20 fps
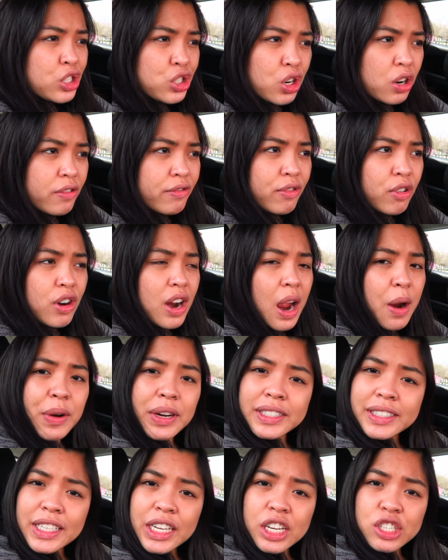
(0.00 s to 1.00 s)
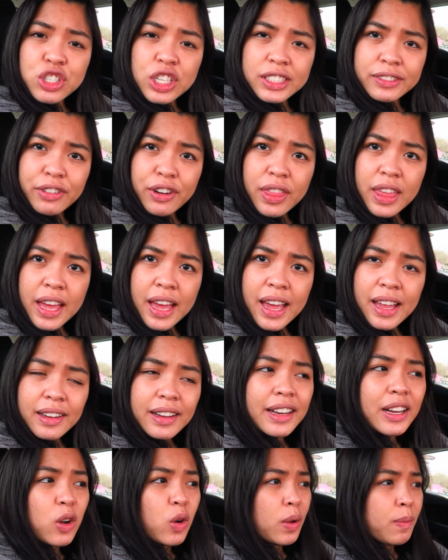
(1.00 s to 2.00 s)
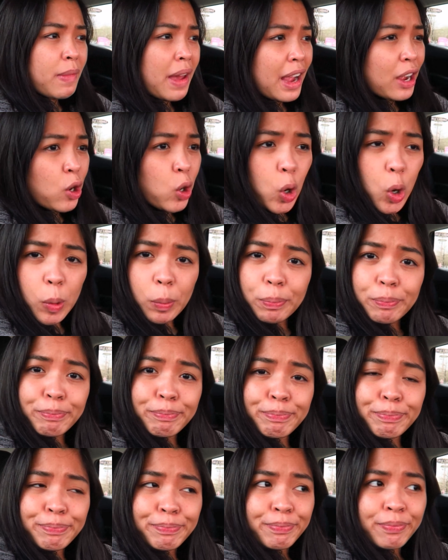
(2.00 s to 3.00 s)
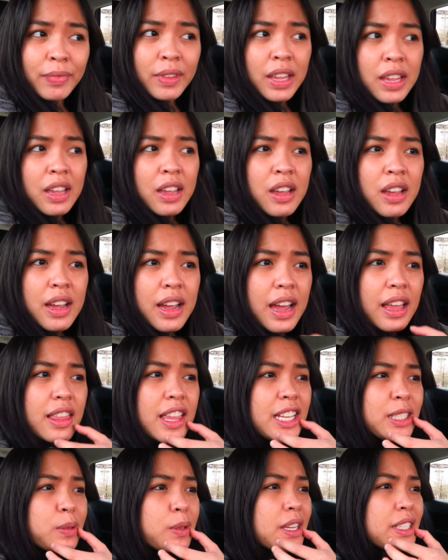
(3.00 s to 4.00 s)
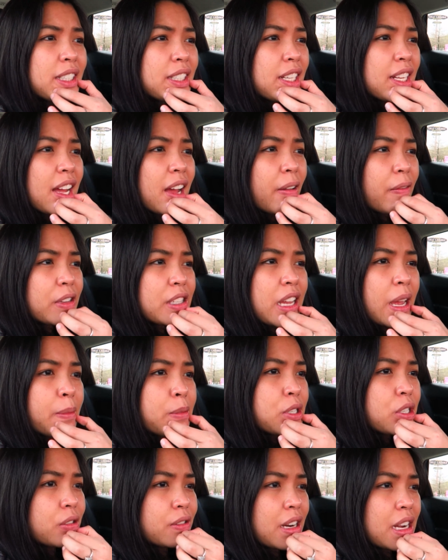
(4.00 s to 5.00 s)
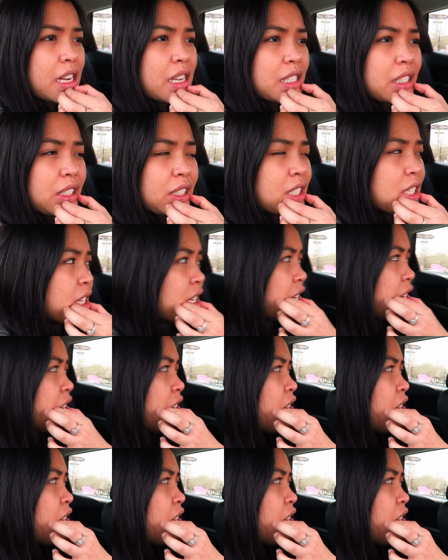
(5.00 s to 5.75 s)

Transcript: Drove four hours here just for that and going back home. At least we still have time to rest.